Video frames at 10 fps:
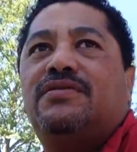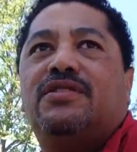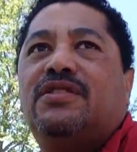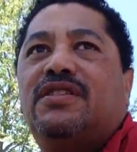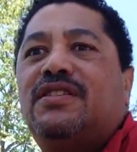
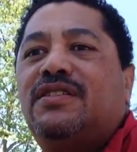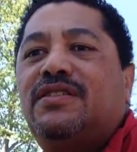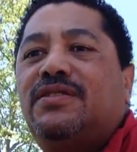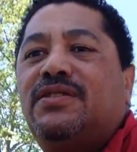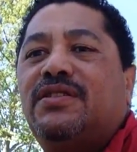
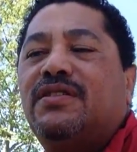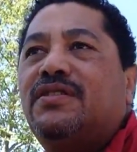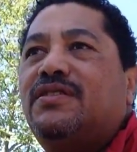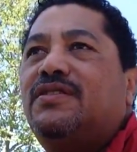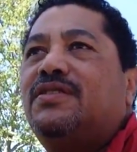cooking, or
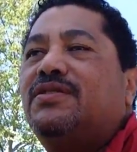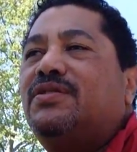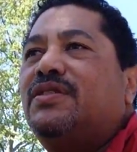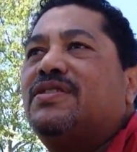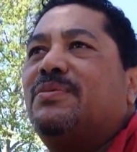
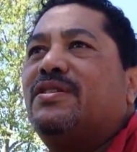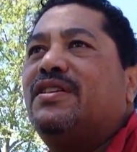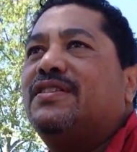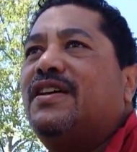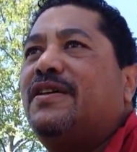doing something
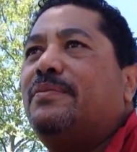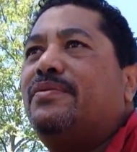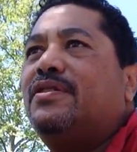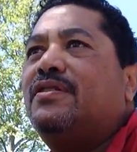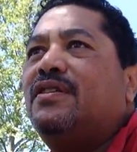like that.
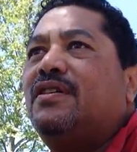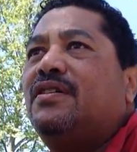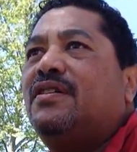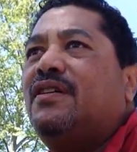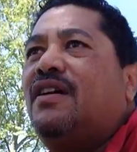But
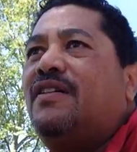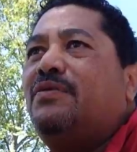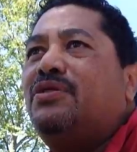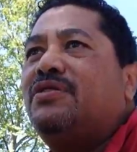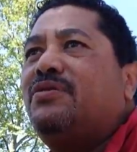I
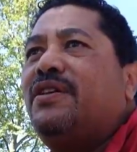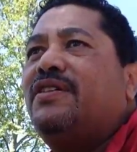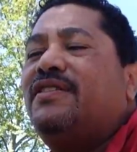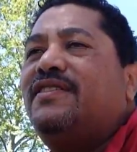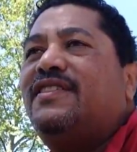want to create
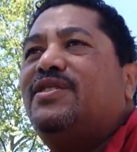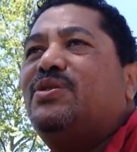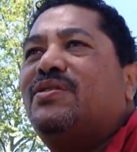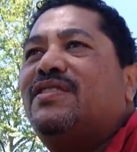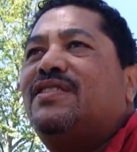an
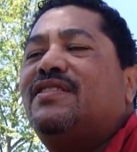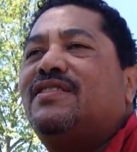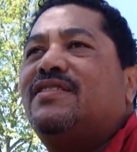interesting